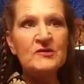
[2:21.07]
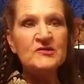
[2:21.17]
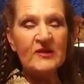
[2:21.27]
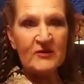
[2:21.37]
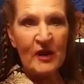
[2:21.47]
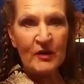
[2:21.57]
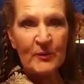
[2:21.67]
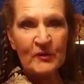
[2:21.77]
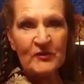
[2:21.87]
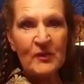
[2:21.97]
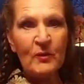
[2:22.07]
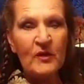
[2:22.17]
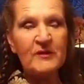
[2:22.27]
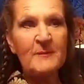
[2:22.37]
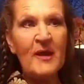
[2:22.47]
just 100%
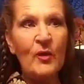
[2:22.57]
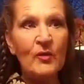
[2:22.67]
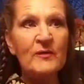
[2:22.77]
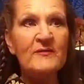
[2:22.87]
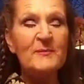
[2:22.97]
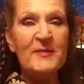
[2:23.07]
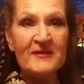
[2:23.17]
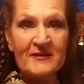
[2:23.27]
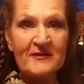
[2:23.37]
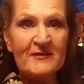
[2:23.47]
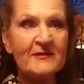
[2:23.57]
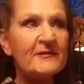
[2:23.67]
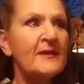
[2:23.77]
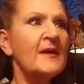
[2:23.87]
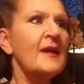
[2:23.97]
worked on my own businesses.
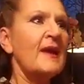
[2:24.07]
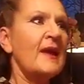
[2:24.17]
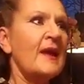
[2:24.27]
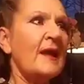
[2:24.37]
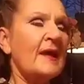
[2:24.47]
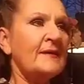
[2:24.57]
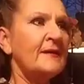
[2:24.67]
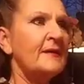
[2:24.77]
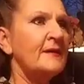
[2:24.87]
And